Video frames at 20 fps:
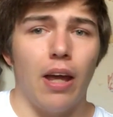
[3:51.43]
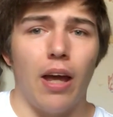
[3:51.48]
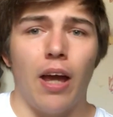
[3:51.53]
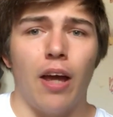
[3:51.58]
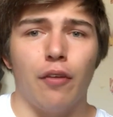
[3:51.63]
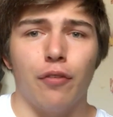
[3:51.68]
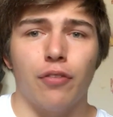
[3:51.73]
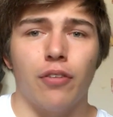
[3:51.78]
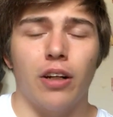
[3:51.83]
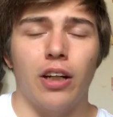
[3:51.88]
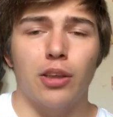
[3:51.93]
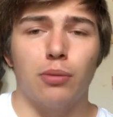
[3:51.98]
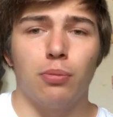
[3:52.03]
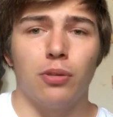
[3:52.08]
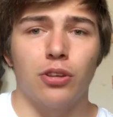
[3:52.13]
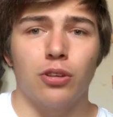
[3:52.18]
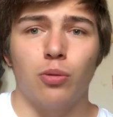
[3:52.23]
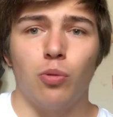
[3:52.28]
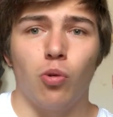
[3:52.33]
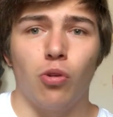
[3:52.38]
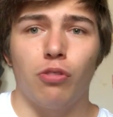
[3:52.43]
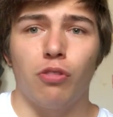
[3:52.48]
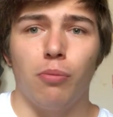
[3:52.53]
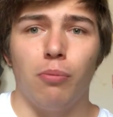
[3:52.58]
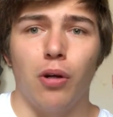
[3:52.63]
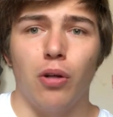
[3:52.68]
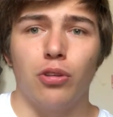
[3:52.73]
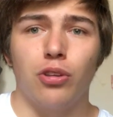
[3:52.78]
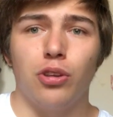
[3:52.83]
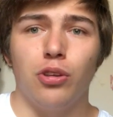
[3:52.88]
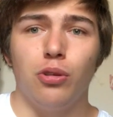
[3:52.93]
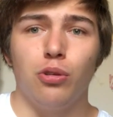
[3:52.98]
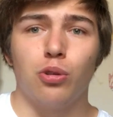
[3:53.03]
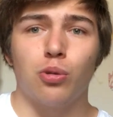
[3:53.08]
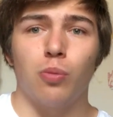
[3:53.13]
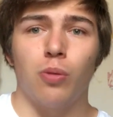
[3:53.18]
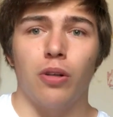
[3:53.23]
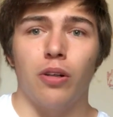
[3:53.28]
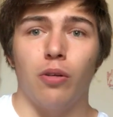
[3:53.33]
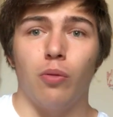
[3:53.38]
after Ash Blossom one of the most
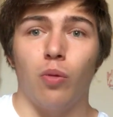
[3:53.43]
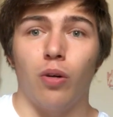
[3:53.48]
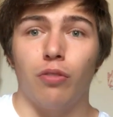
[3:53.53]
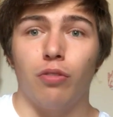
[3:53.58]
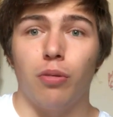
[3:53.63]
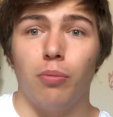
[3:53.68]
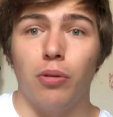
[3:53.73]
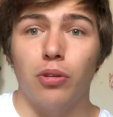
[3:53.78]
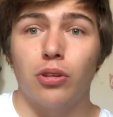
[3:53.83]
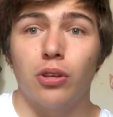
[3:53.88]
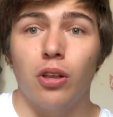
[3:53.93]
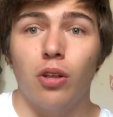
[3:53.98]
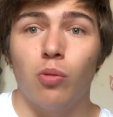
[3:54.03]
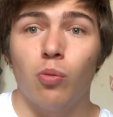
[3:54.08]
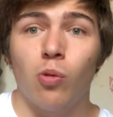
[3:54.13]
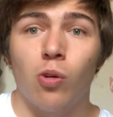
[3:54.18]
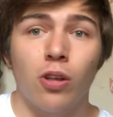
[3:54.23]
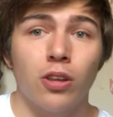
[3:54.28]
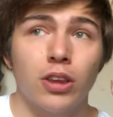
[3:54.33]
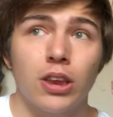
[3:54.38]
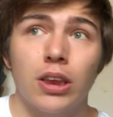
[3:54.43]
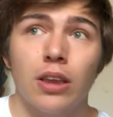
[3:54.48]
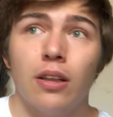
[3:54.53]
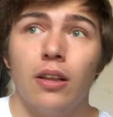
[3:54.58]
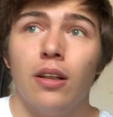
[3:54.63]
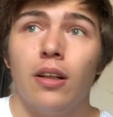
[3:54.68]
used one and one of the most known ones.